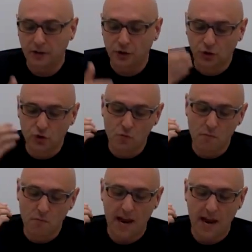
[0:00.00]

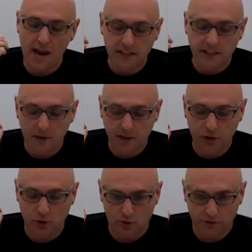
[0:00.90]
consume a
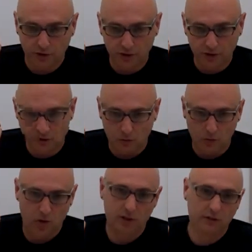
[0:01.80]
database service,
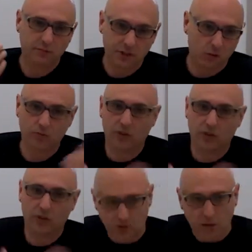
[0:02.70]
or
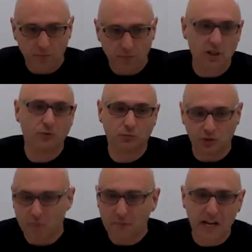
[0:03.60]
like some
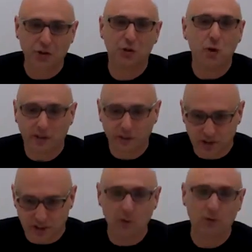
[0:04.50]
SQL
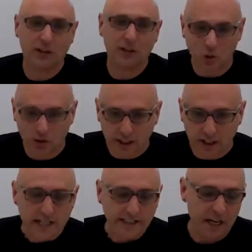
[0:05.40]
stuff that runs on
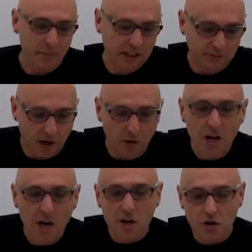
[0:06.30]
a database farm,